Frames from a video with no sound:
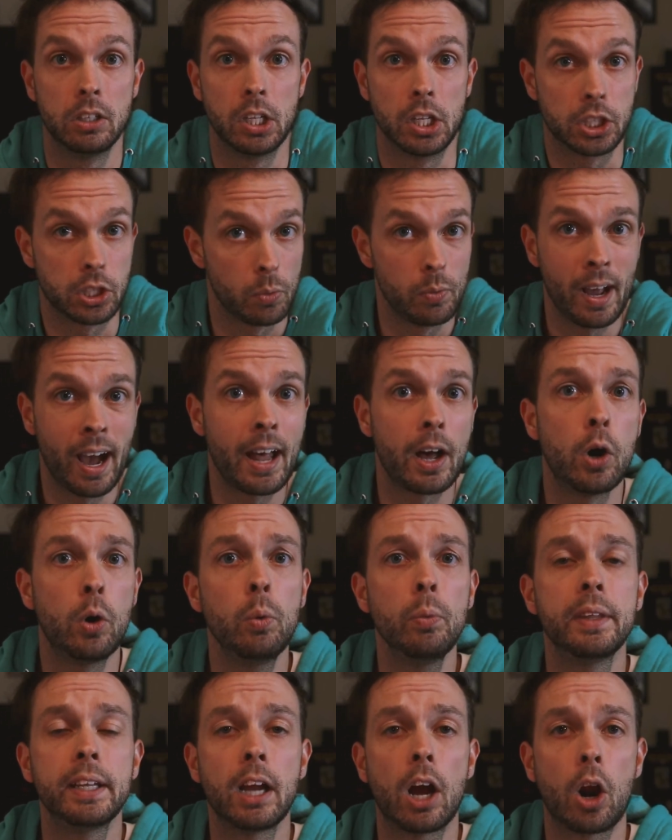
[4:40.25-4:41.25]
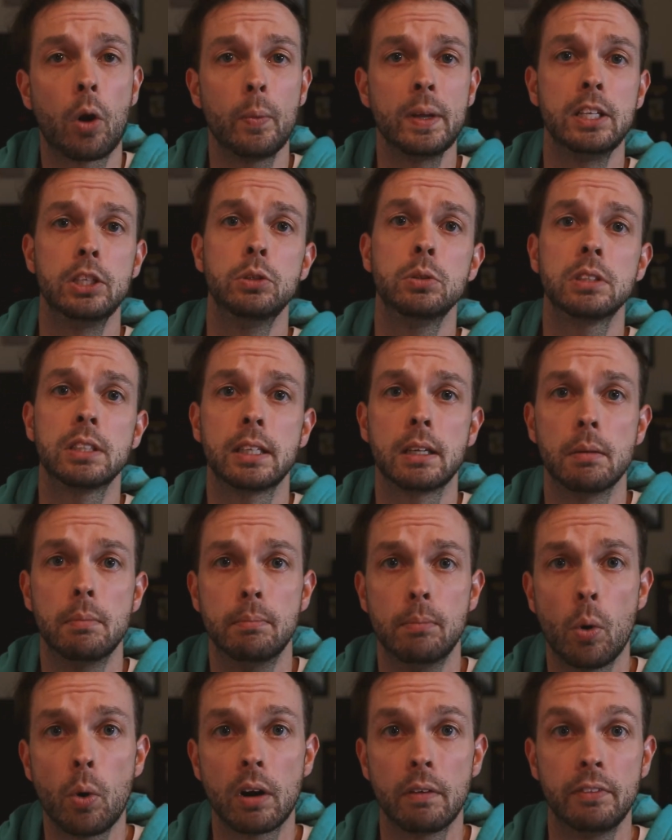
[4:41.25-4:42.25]
So not only are we using
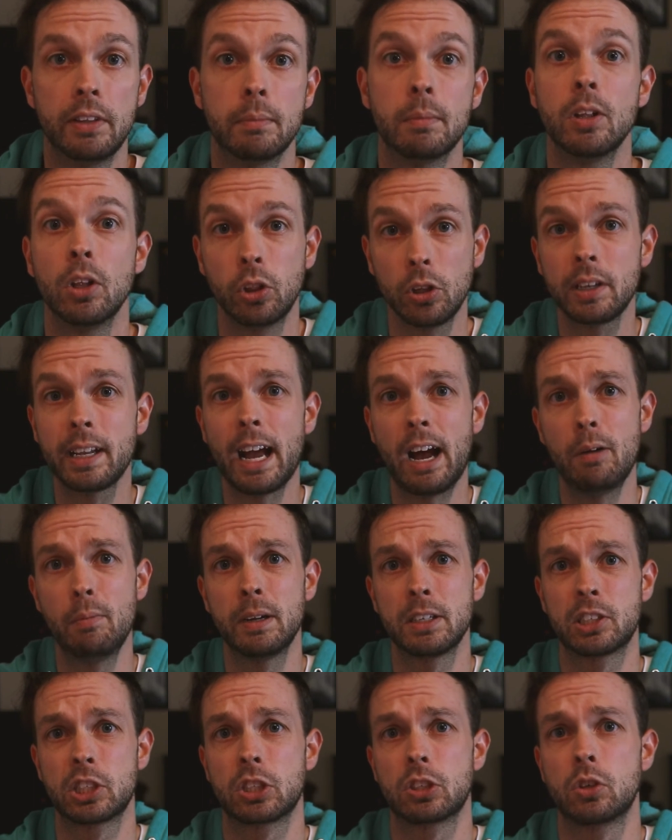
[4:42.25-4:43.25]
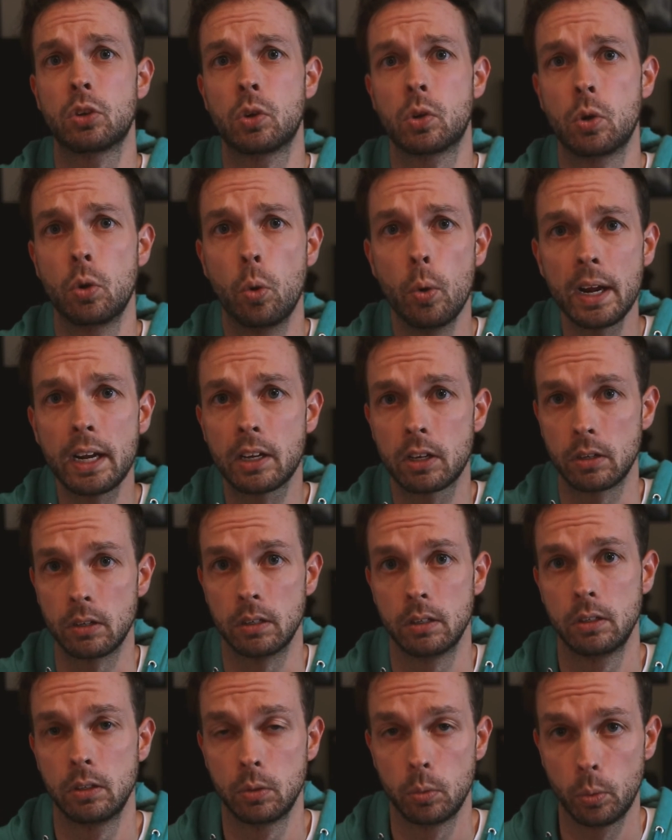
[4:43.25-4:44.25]
more of them, look how much
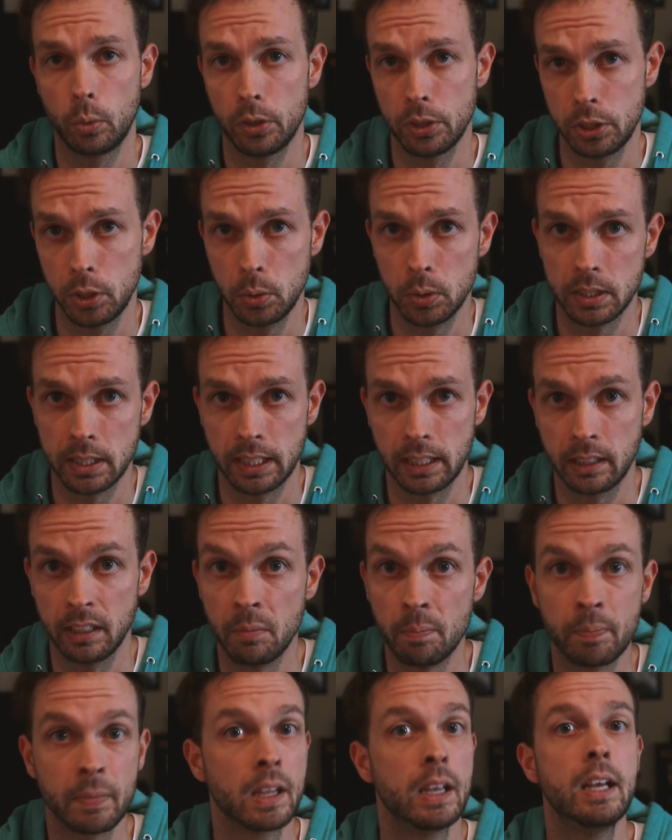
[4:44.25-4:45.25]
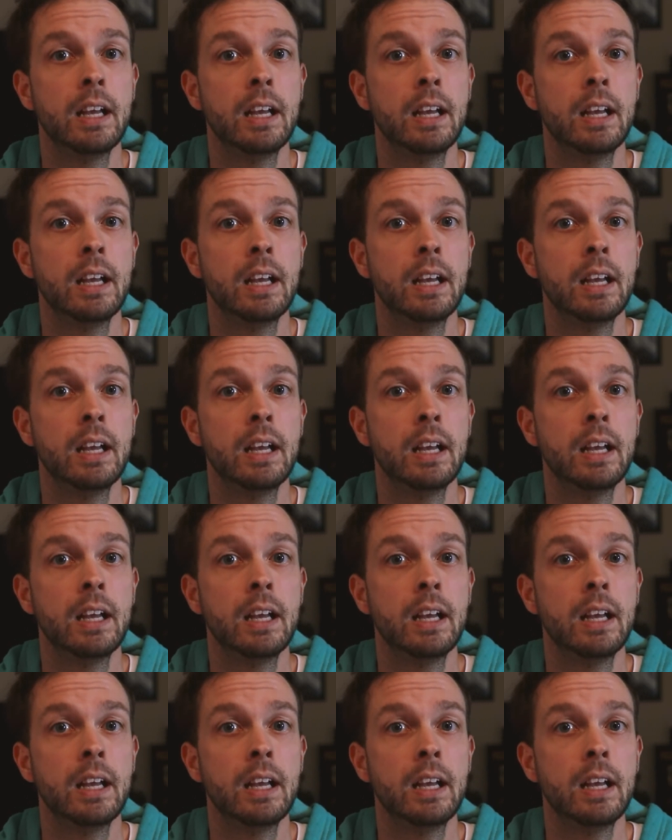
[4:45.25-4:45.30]
quicker we're using them.